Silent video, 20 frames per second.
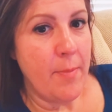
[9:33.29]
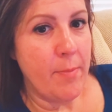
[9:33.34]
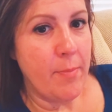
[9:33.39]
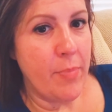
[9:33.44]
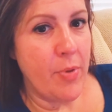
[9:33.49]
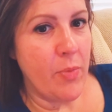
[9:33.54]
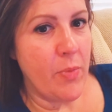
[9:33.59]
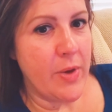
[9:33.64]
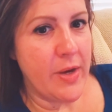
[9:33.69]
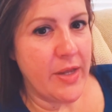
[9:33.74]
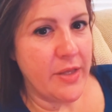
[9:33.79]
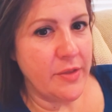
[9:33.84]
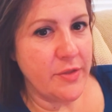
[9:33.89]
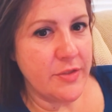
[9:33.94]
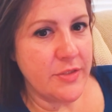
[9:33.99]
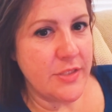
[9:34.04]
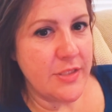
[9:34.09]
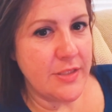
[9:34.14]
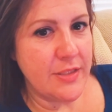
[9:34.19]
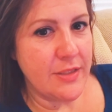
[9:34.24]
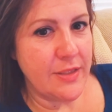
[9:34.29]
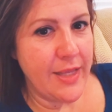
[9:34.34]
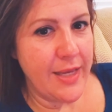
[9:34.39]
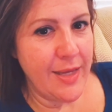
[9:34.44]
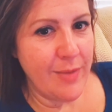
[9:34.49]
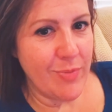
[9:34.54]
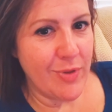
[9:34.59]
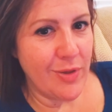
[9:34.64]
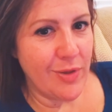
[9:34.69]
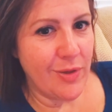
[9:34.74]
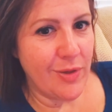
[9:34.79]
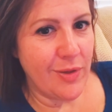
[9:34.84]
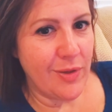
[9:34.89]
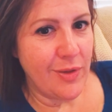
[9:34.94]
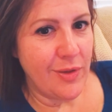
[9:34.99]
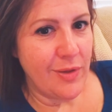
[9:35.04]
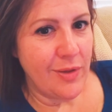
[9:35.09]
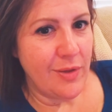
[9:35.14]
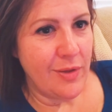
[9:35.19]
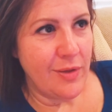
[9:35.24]
But when I looked at the
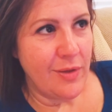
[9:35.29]
label,